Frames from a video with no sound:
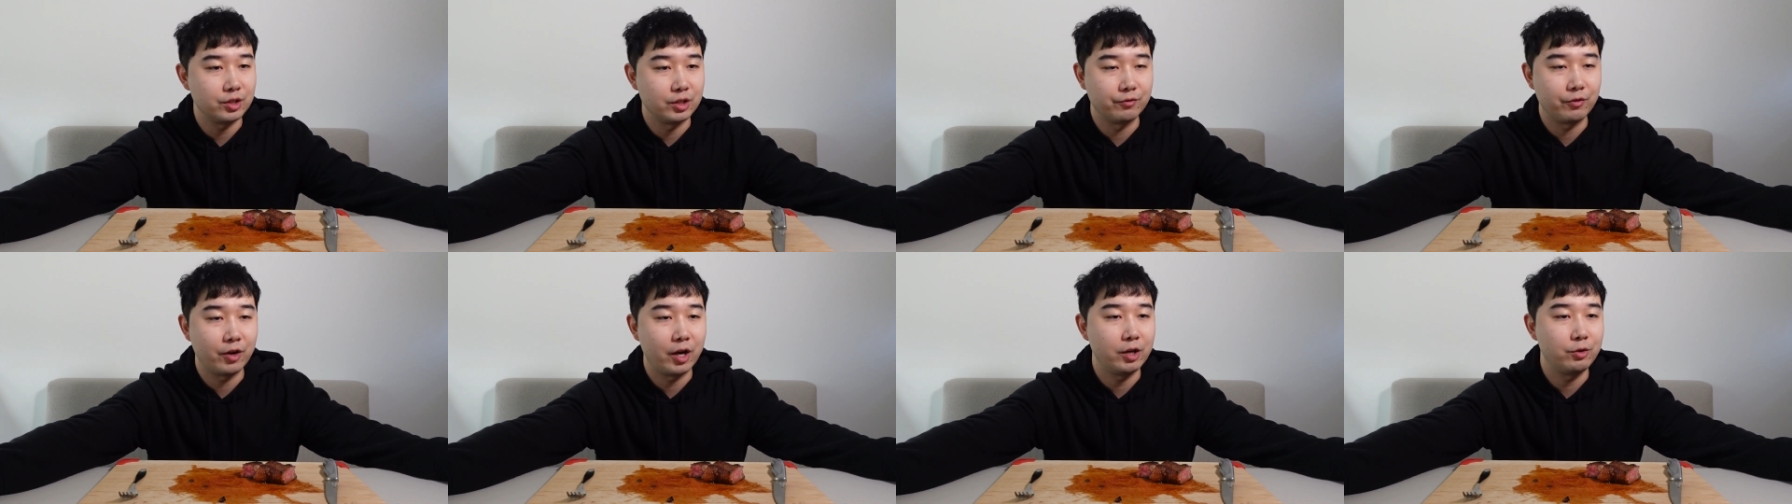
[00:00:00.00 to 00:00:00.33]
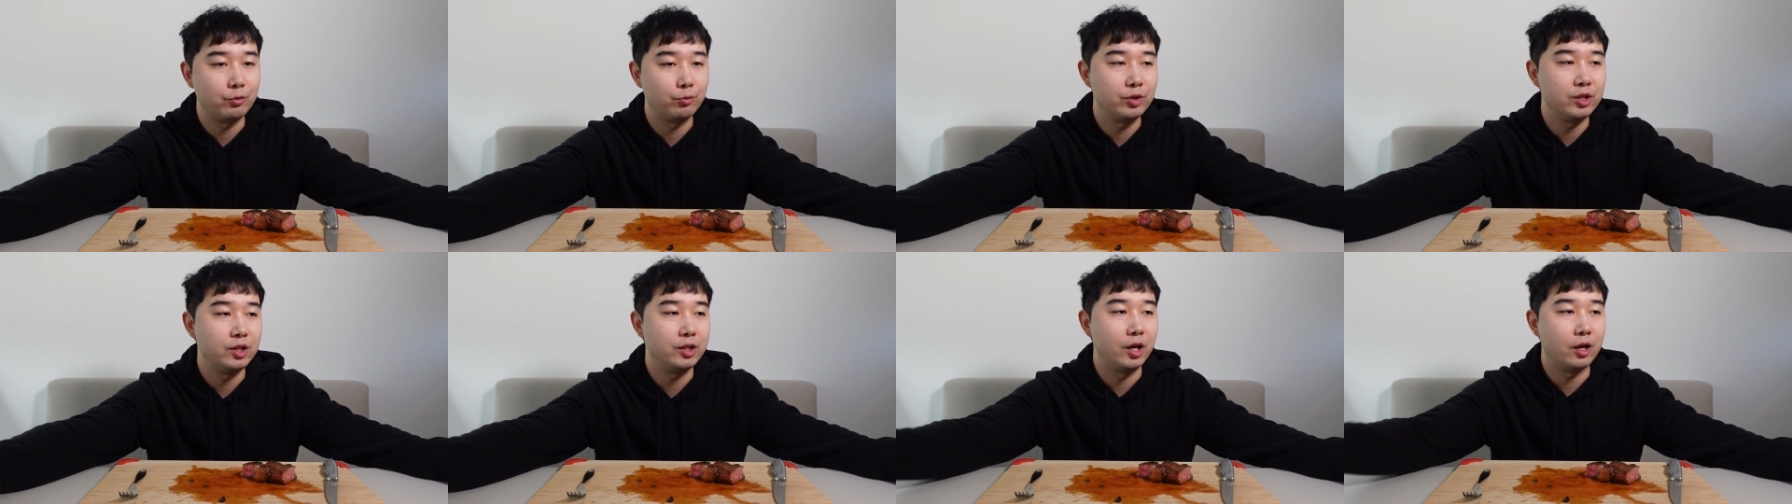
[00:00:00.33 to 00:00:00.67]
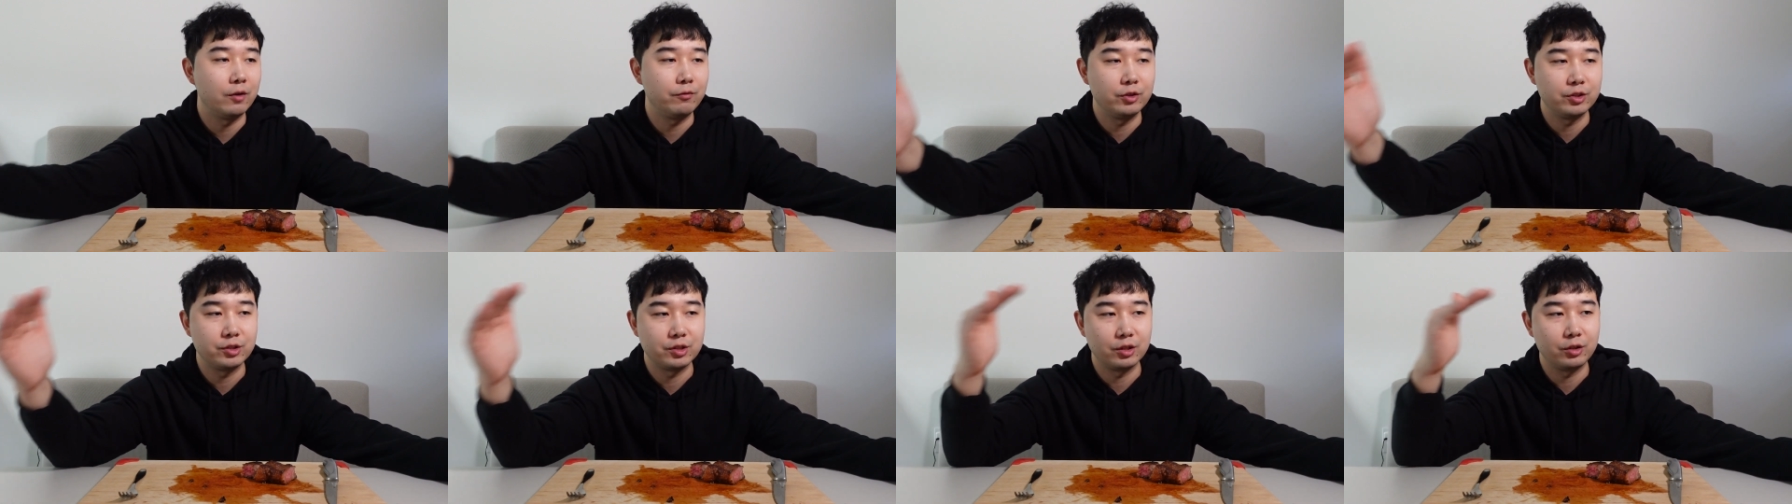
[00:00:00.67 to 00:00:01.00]
If I read
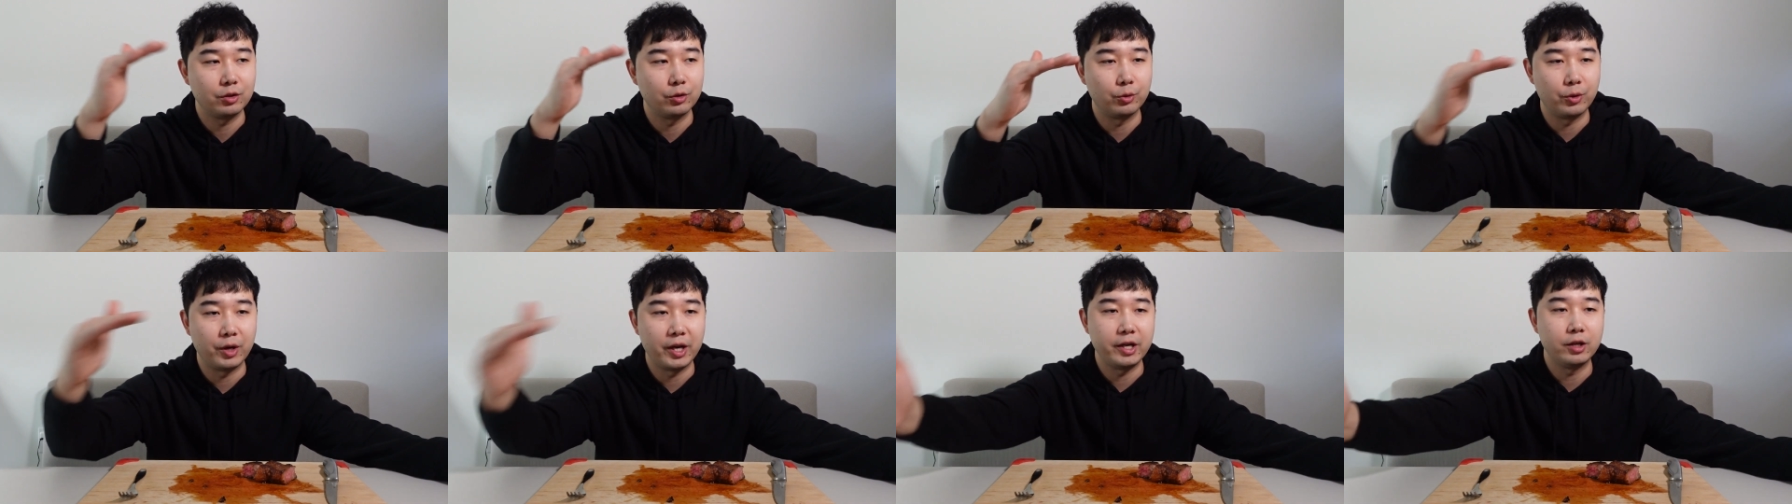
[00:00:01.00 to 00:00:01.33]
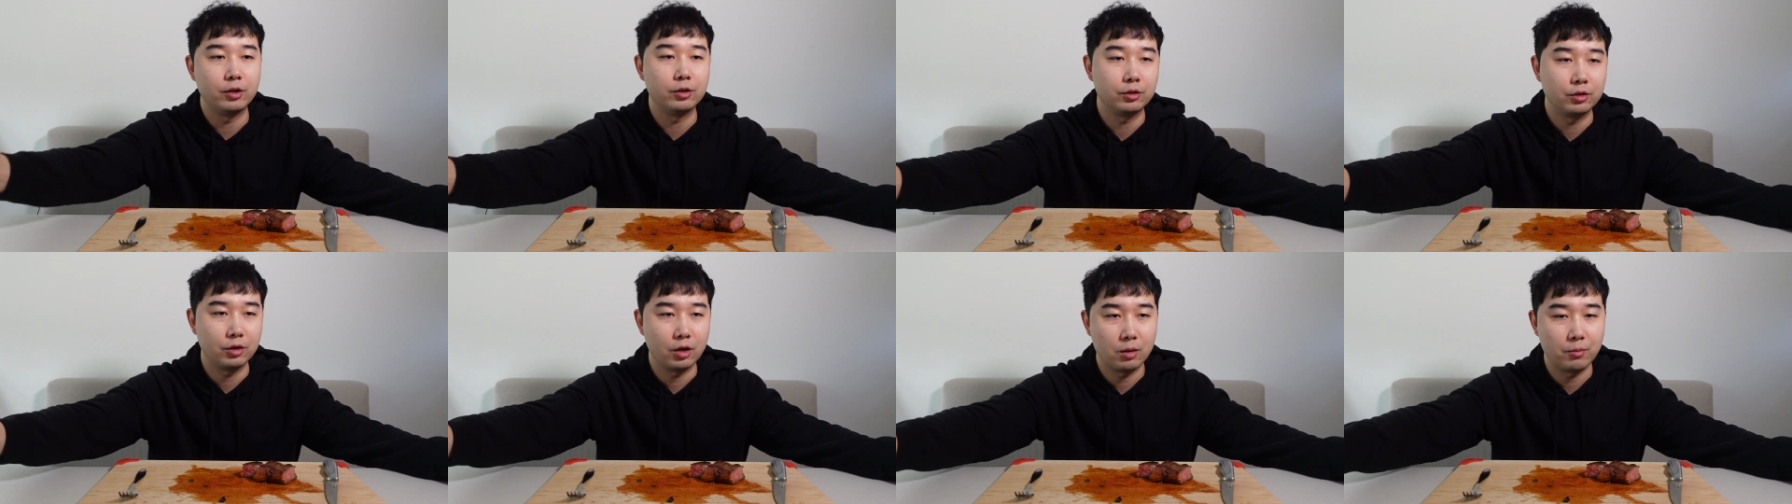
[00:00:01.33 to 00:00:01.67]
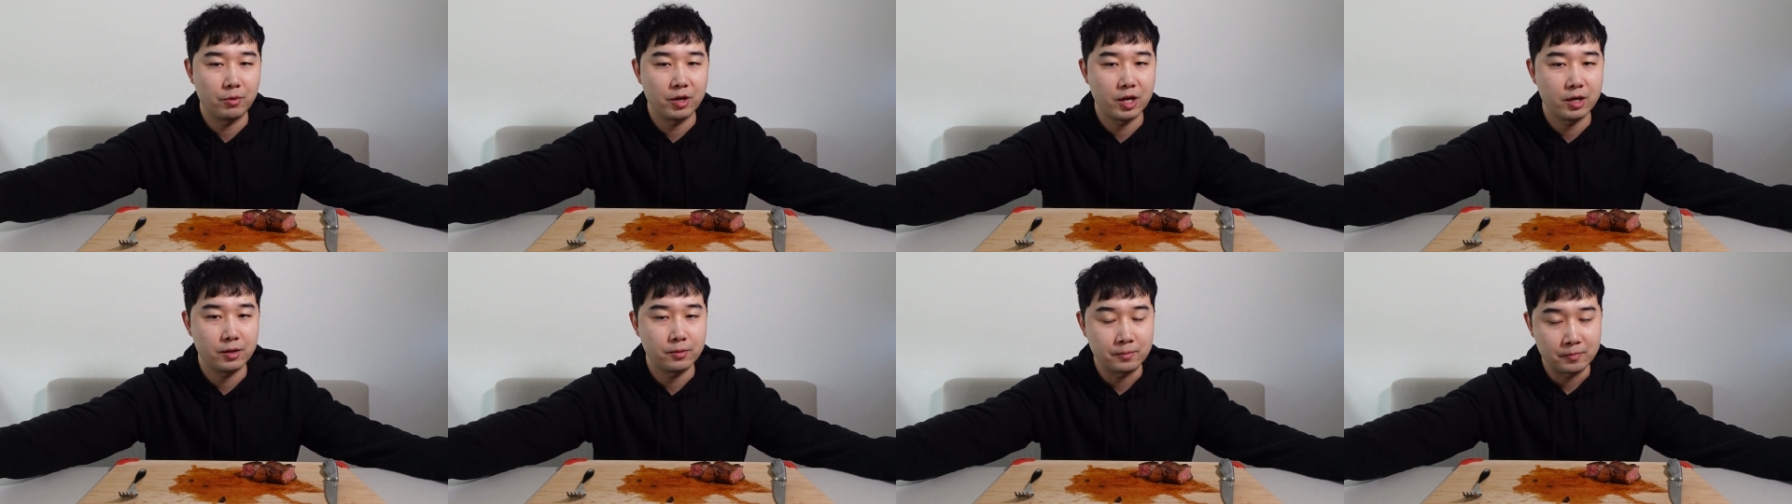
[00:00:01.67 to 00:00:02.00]
every single hater
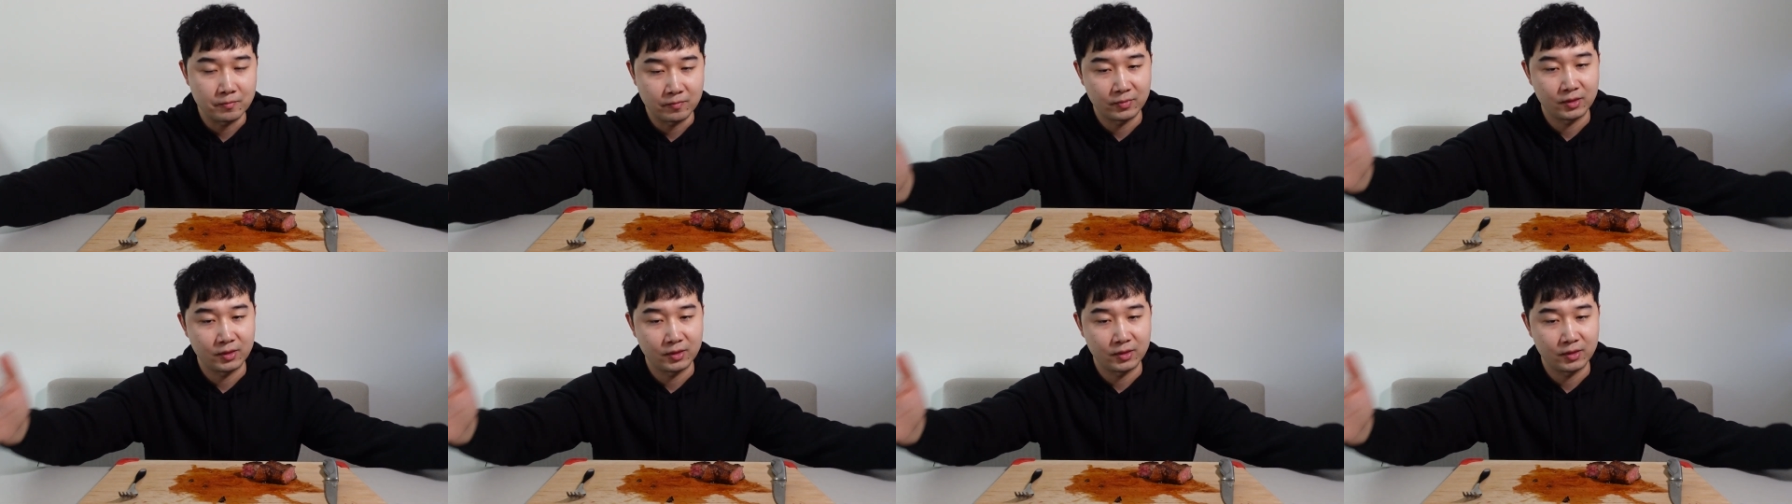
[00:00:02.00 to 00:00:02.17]
comment,